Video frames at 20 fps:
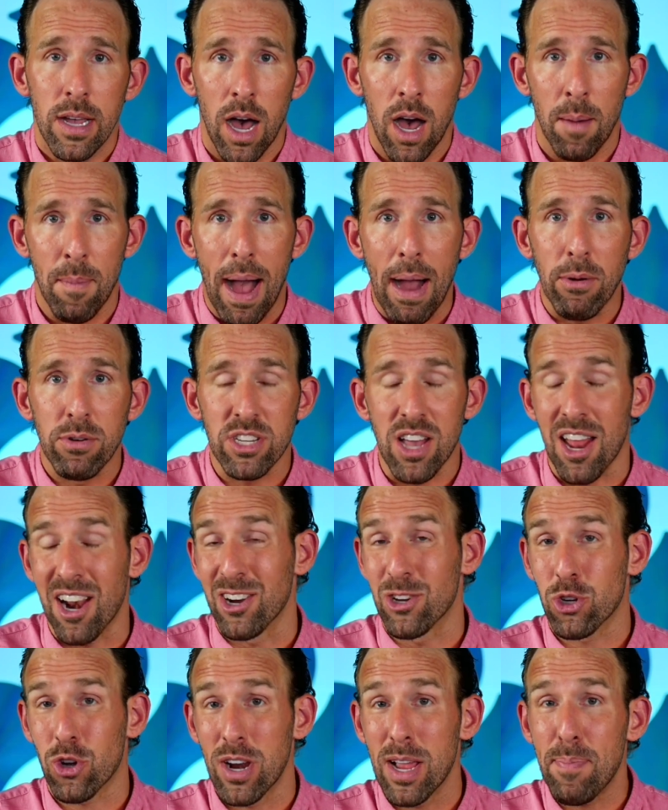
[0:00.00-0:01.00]
Um, I was on
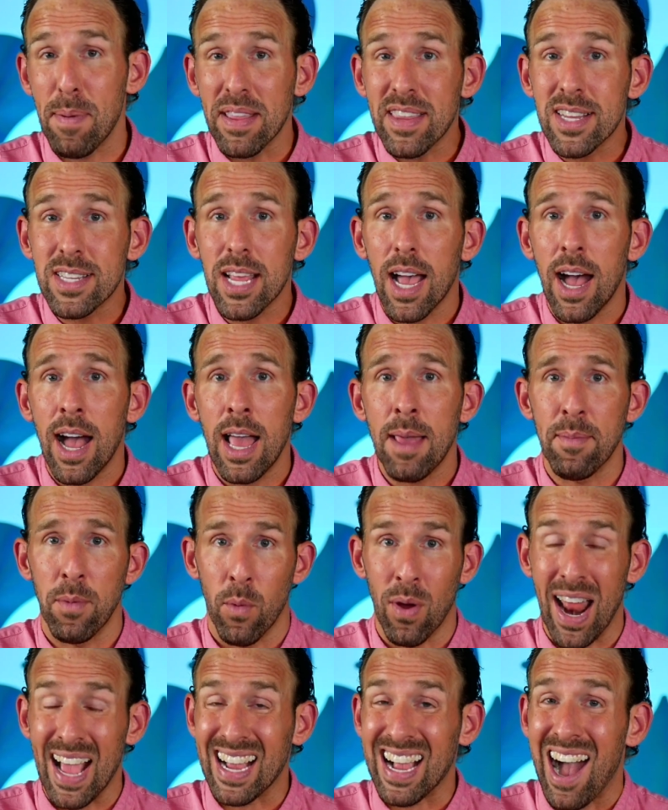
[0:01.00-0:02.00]
a trip at the time.
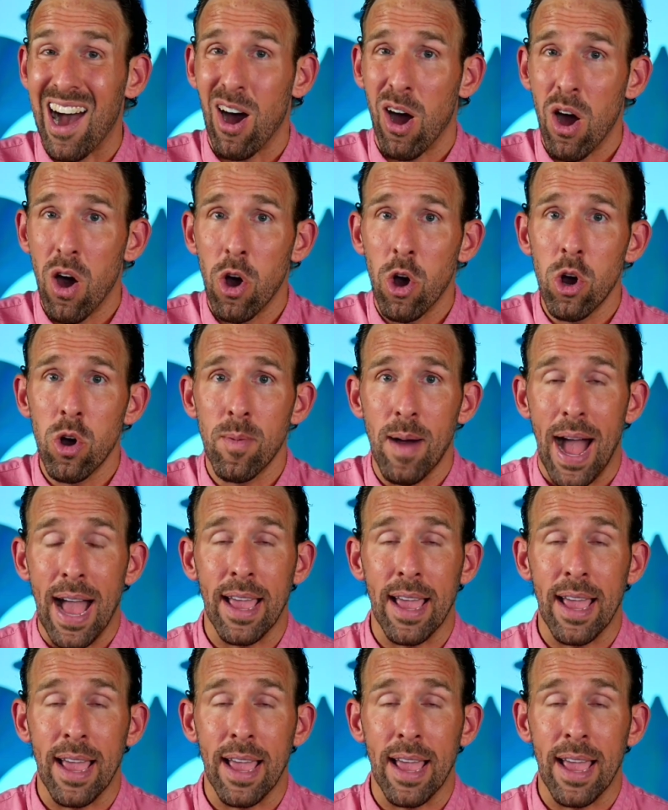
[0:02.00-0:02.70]
When I got home,